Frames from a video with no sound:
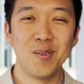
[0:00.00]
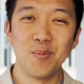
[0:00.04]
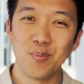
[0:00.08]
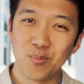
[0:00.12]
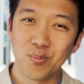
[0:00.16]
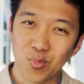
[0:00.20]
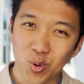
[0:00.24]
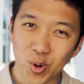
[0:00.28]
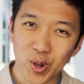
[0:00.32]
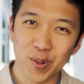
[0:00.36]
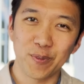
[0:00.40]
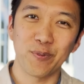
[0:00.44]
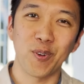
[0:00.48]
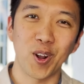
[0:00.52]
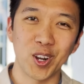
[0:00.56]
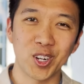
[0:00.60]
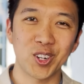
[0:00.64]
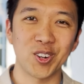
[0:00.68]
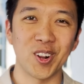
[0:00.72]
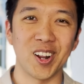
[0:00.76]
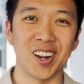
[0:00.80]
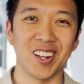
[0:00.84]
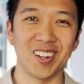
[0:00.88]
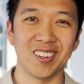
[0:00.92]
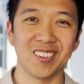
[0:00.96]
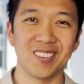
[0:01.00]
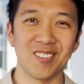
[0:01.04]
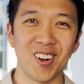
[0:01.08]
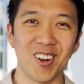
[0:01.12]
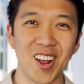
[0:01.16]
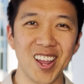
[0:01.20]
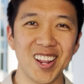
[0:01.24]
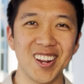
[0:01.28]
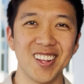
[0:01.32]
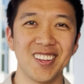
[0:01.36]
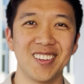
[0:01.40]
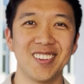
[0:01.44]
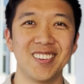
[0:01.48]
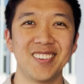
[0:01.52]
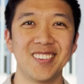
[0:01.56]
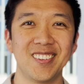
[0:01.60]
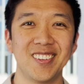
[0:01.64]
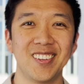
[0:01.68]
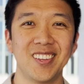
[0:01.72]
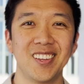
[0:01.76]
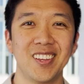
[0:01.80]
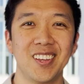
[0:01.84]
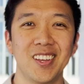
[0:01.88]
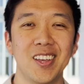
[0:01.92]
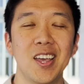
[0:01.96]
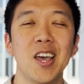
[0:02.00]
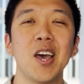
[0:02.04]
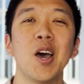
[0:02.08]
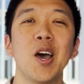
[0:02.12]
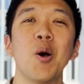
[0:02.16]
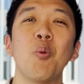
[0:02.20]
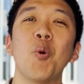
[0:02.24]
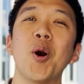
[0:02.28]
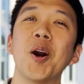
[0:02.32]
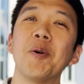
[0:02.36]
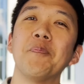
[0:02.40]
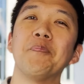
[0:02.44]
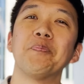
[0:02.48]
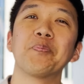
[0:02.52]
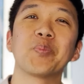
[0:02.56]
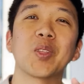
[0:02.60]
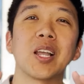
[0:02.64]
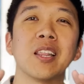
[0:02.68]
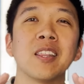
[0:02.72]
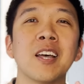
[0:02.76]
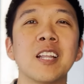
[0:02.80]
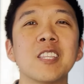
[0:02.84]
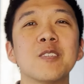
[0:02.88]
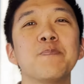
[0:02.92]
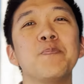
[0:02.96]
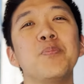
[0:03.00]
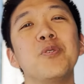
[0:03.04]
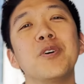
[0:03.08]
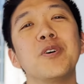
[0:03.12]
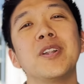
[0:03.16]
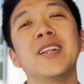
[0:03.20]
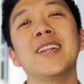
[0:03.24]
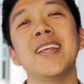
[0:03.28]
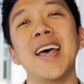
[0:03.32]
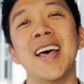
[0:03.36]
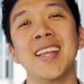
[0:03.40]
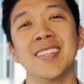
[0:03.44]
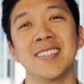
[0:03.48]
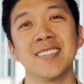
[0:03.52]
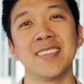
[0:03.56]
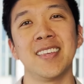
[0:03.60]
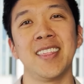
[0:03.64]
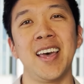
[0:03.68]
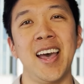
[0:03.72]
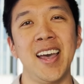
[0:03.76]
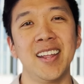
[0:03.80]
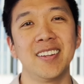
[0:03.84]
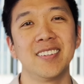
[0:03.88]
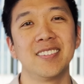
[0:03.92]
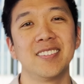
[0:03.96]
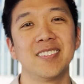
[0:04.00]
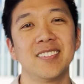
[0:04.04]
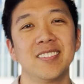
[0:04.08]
Pretty frustrating, right? Well, let's put an end to that.